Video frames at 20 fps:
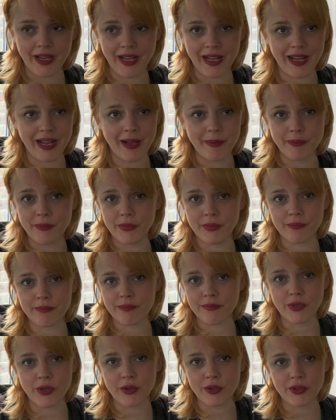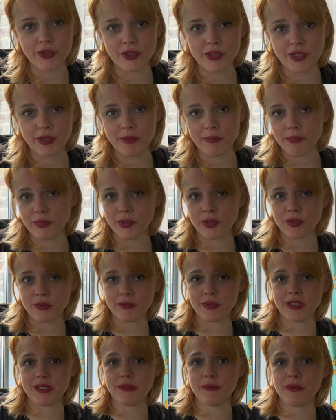I'm not going to book a
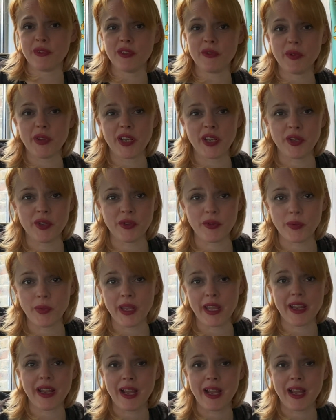reading with you any other way.